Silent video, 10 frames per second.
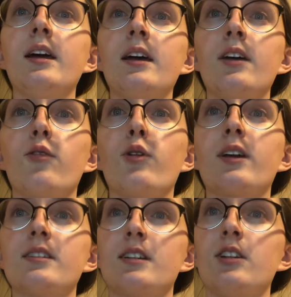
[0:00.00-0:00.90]
If we
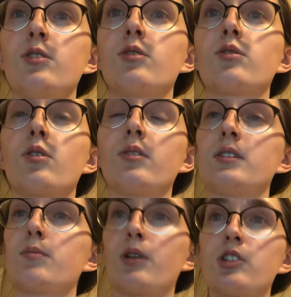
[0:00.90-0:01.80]
continue to throw these
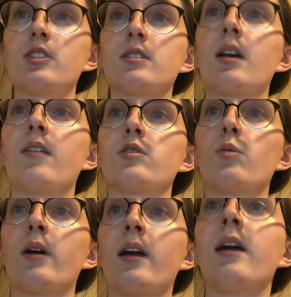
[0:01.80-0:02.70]
precious lives
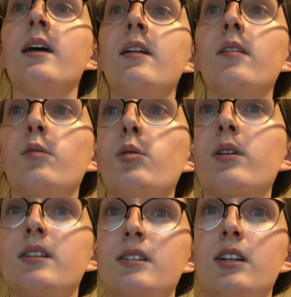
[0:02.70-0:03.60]
away, then we will
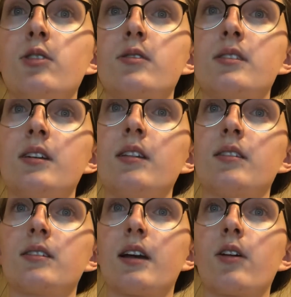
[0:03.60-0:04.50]
continue to see
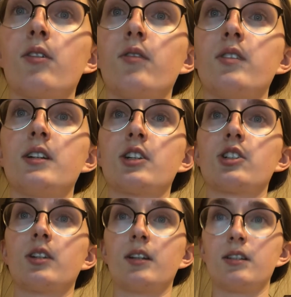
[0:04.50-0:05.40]
the cycle of
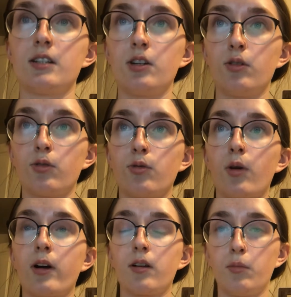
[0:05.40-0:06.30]
addiction continue through
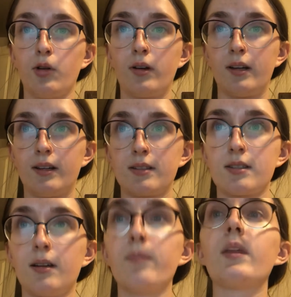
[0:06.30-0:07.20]
our communities.
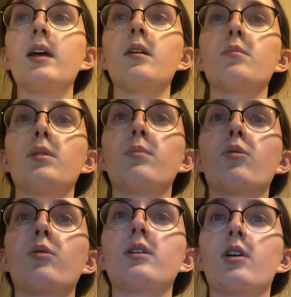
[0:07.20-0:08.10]
People
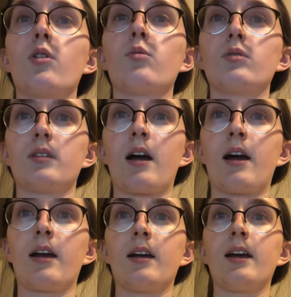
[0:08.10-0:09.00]
we know will
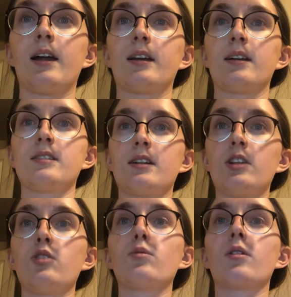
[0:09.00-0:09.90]
die and
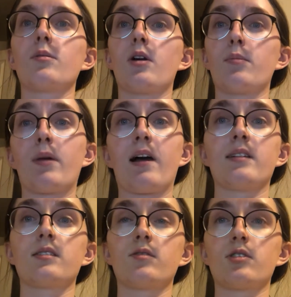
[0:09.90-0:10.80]
continue on paths
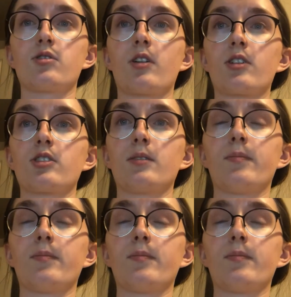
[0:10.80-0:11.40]
of destruction.